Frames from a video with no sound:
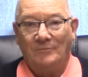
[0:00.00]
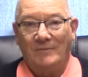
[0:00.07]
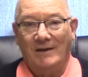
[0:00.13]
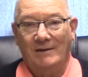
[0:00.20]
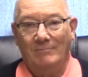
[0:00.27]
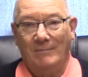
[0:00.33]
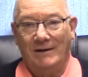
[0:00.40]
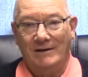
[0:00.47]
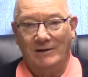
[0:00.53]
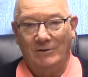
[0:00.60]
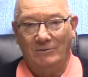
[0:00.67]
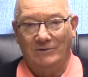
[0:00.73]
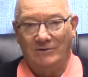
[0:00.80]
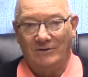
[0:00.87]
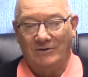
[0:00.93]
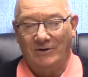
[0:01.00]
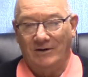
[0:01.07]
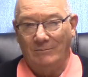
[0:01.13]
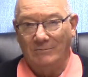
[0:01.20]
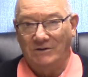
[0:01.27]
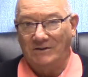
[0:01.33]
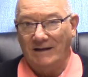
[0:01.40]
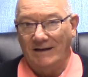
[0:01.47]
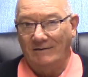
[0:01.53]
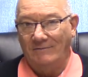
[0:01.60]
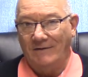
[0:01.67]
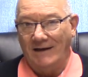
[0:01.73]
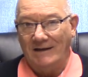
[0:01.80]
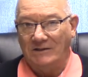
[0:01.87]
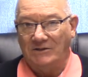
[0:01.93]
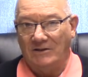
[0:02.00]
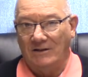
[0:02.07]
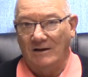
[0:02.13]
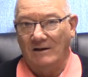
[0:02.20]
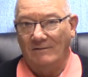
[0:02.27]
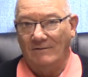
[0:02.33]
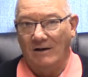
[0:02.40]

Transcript: it may use the term steadfast love.